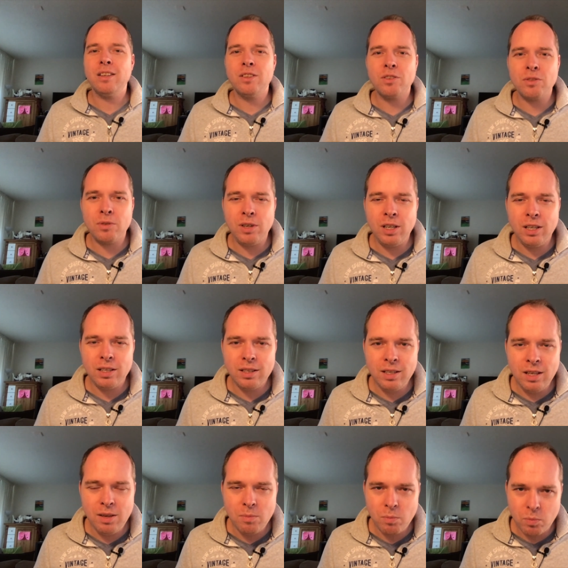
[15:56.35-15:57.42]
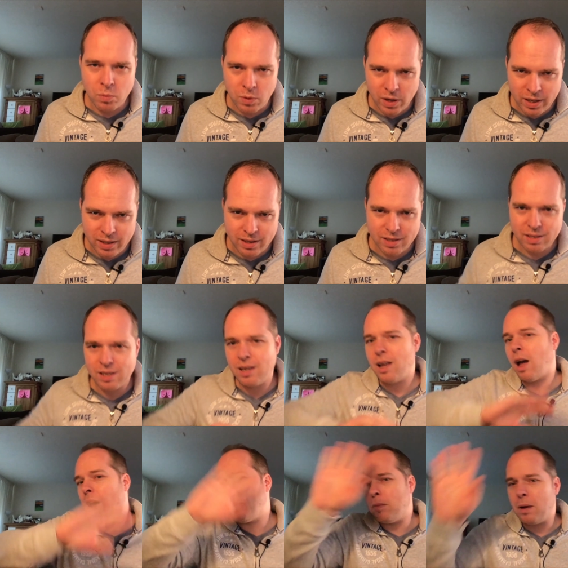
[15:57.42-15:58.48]
3D Prints.
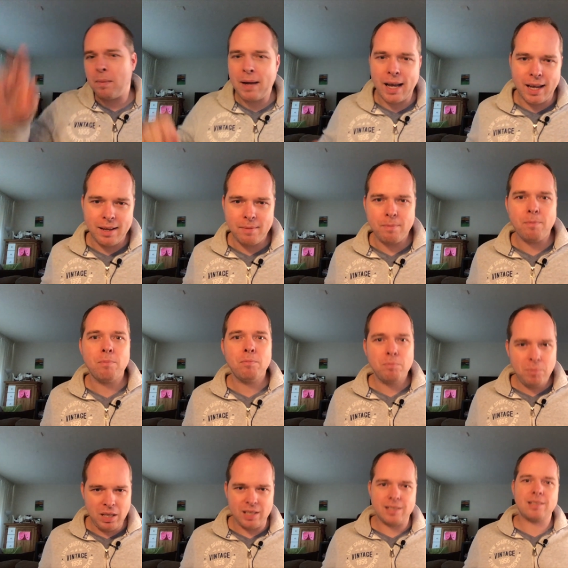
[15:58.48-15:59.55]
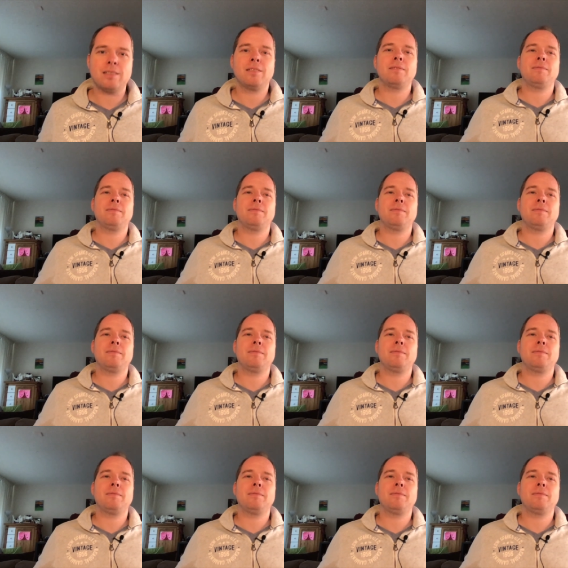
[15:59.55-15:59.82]
Bye bye, peace.